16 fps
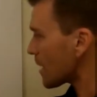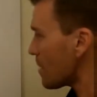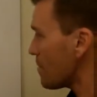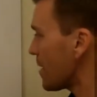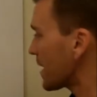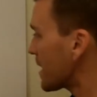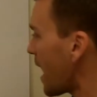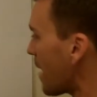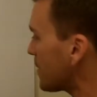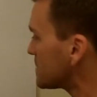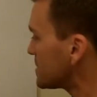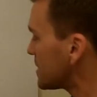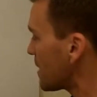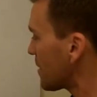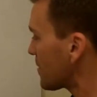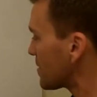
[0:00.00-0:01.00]
my common
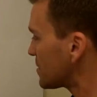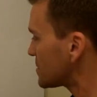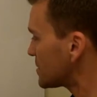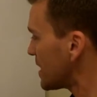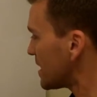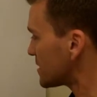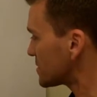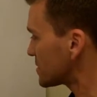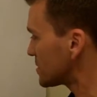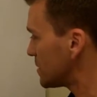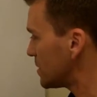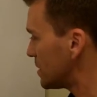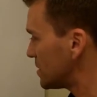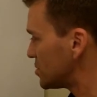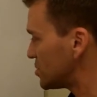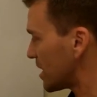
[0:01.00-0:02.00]
denominator is this.
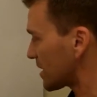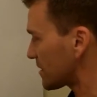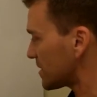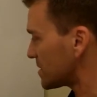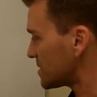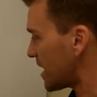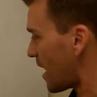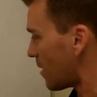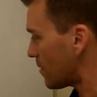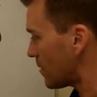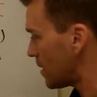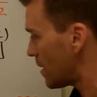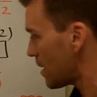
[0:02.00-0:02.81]
Check this out.